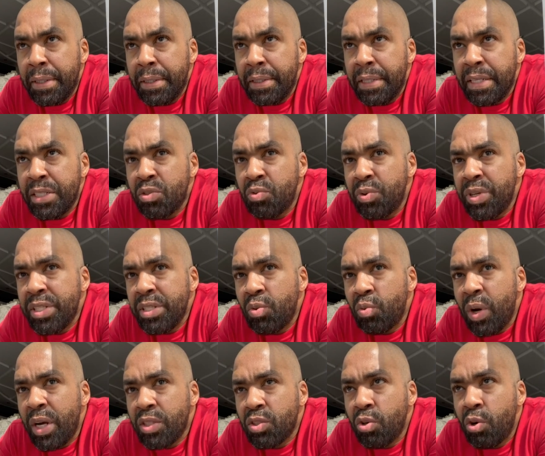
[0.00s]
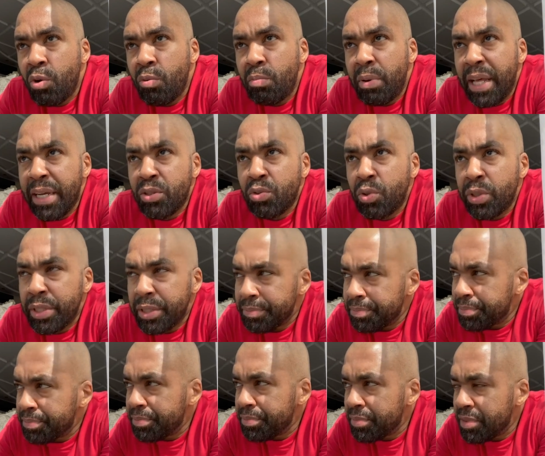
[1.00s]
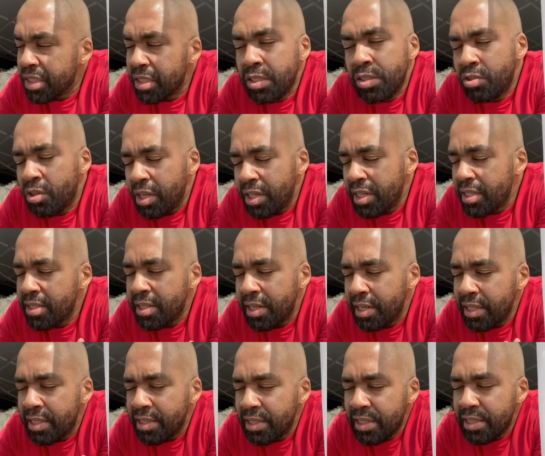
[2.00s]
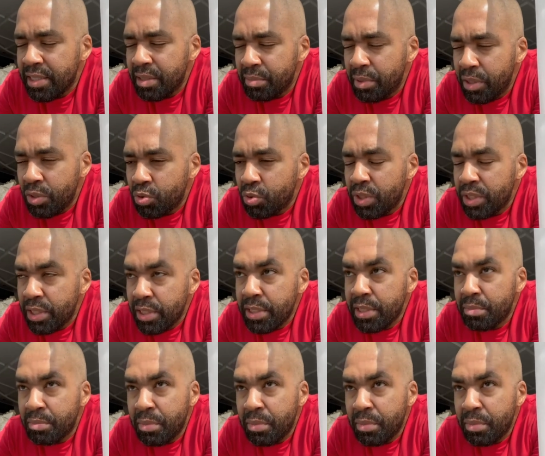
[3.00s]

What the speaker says: There's a reason why it's called Black Twitter. This is not necessarily just about Twitter. It's